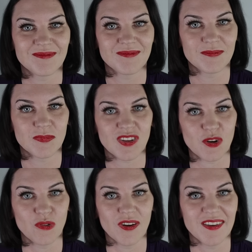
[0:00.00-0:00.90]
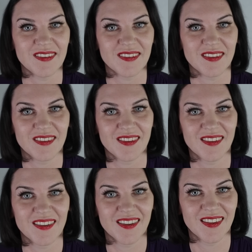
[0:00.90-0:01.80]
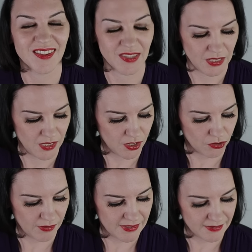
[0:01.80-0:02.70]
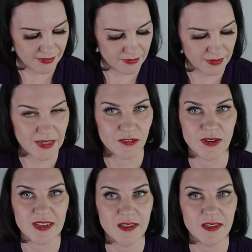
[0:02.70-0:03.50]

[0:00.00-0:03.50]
Is that alright? Great, and again, ready?